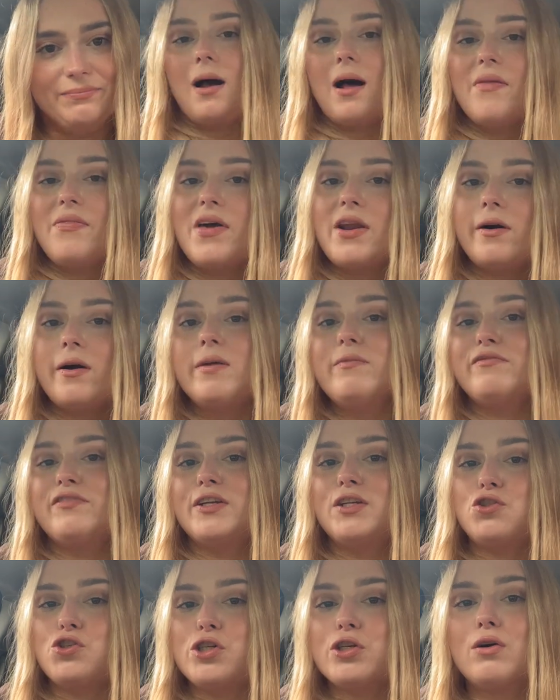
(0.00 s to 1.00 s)
And then I'm
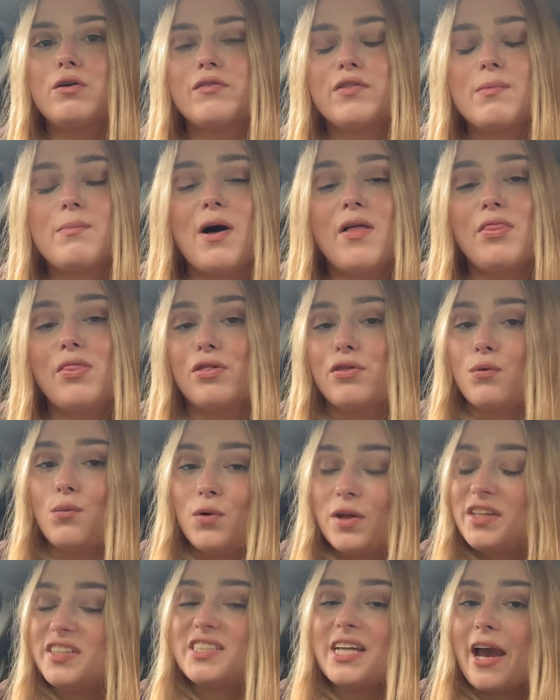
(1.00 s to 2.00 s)
finishing off the month
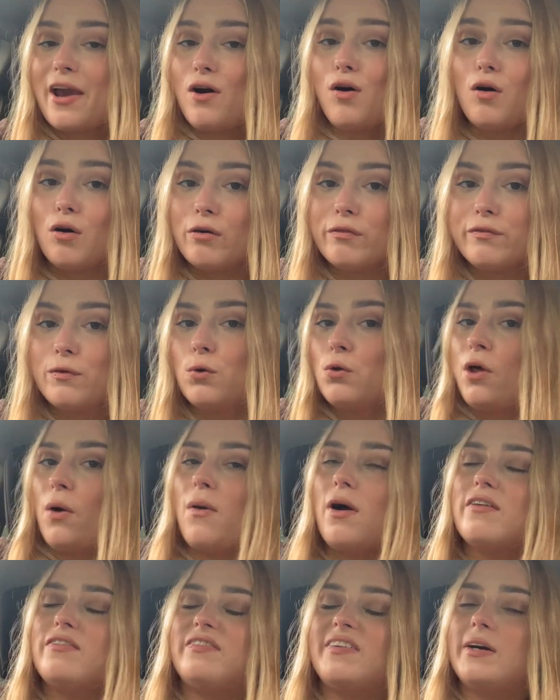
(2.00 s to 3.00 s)
with a day off, although
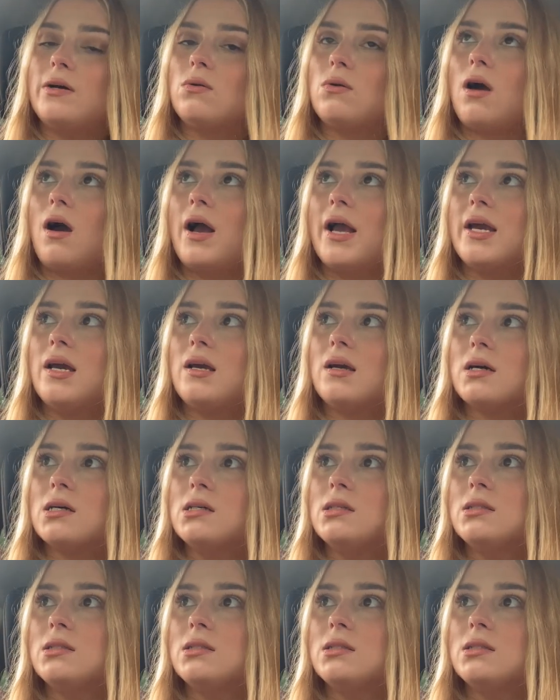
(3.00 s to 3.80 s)
I feel like